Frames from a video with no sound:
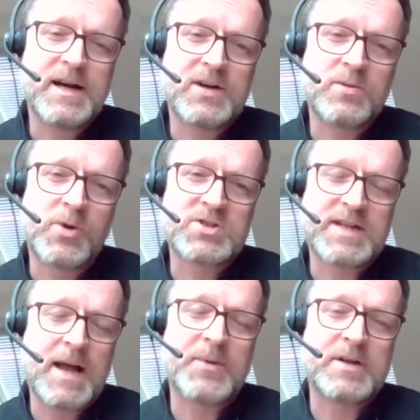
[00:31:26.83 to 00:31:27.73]
commercial
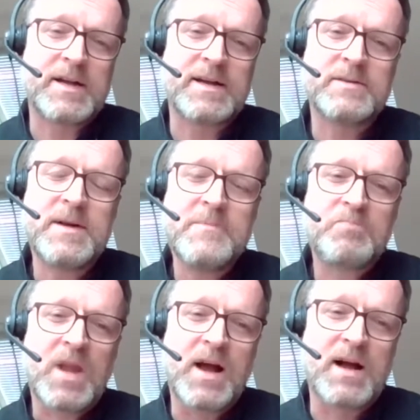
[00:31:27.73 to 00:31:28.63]
capital in.
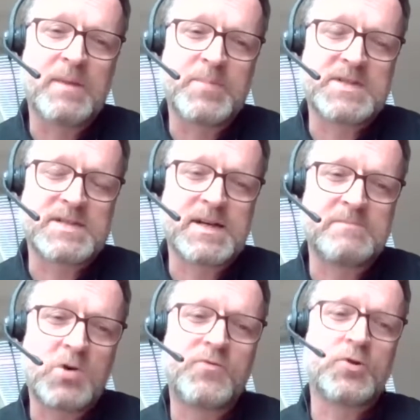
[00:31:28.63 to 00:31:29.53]
But
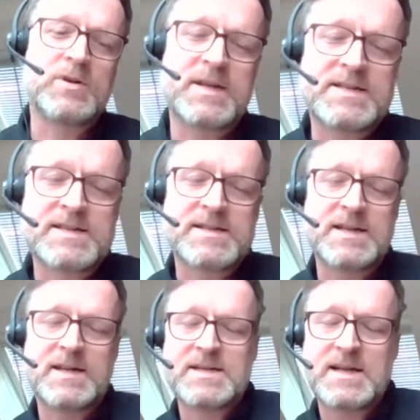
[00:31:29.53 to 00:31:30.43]
overall, it's
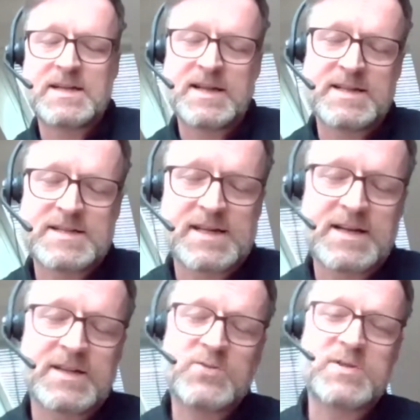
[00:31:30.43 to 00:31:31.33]
as I had said,
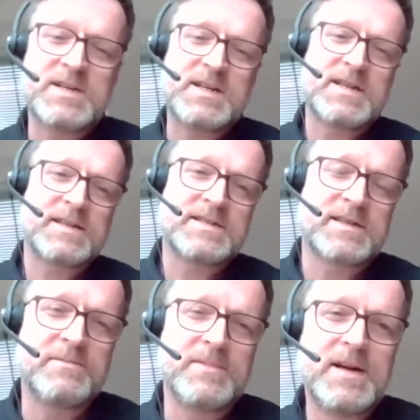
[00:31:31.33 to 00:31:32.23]
I do see that
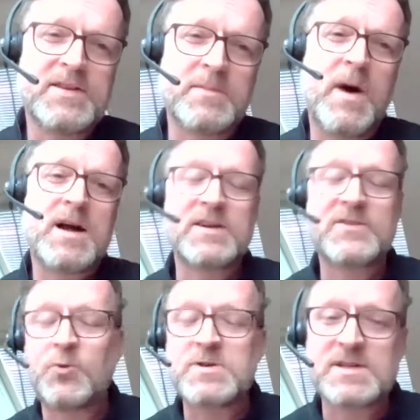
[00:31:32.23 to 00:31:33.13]
the market
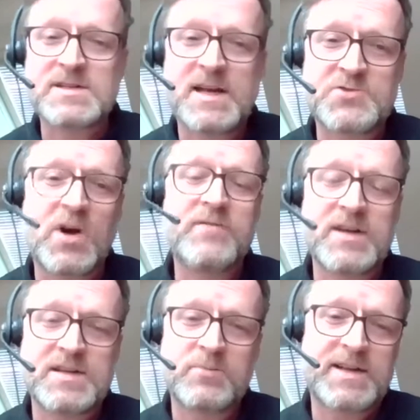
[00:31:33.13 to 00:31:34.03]
forces are
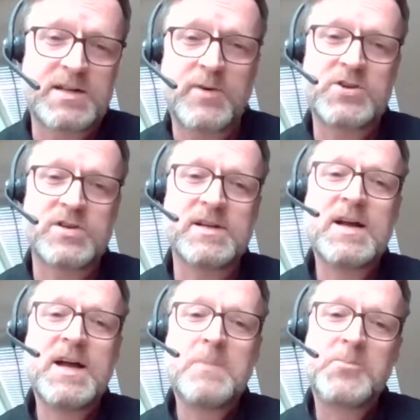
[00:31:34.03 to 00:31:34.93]
driving in the right direction.
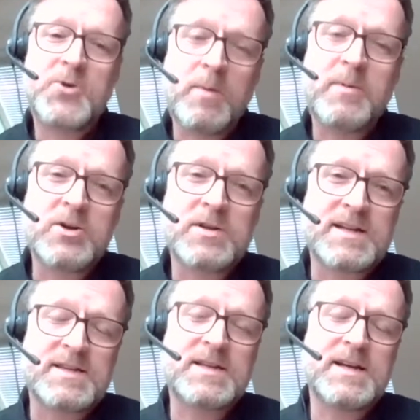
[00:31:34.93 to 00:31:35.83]
Probably not
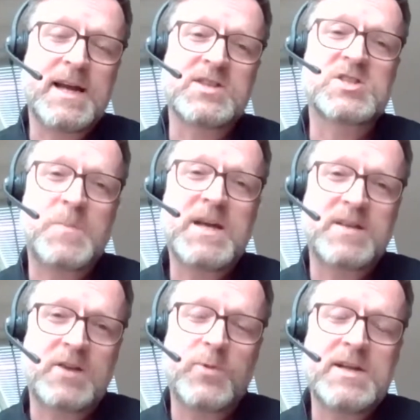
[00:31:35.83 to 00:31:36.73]
at the speed
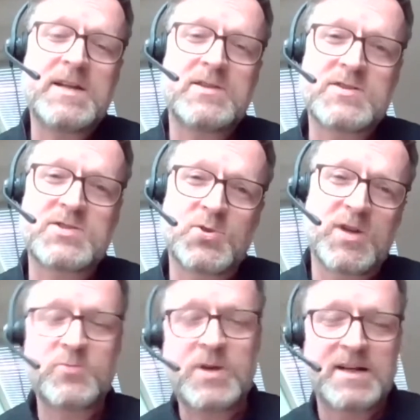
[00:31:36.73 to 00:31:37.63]
that we need this to,
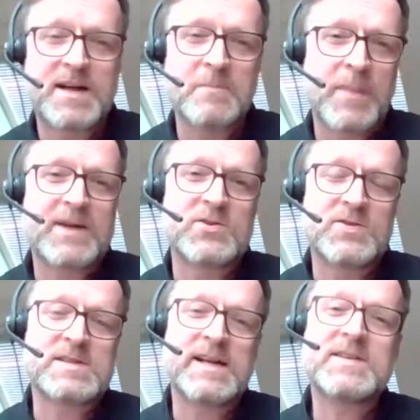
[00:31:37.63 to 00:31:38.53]
and we can come back to
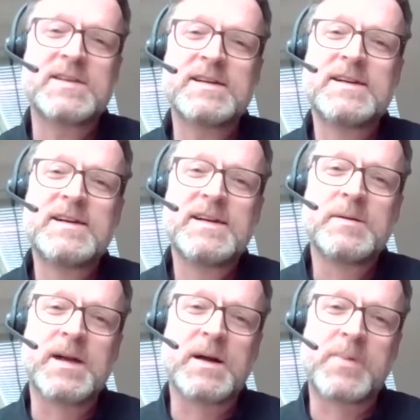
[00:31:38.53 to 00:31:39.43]
this later.
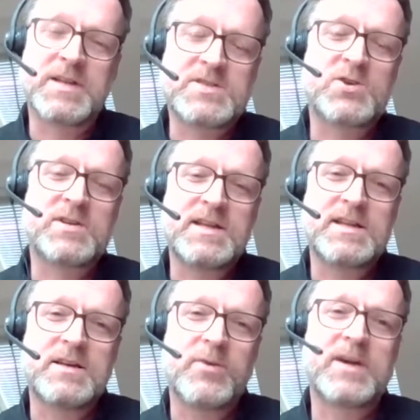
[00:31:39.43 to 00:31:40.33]
But it's certainly
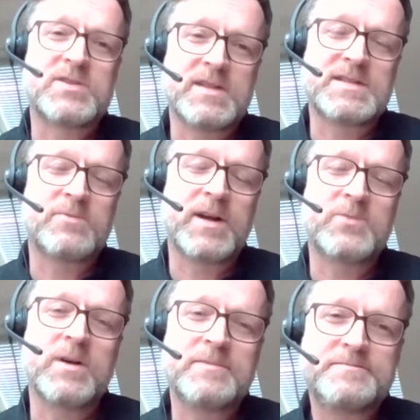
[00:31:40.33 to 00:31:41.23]
the direction is the right one.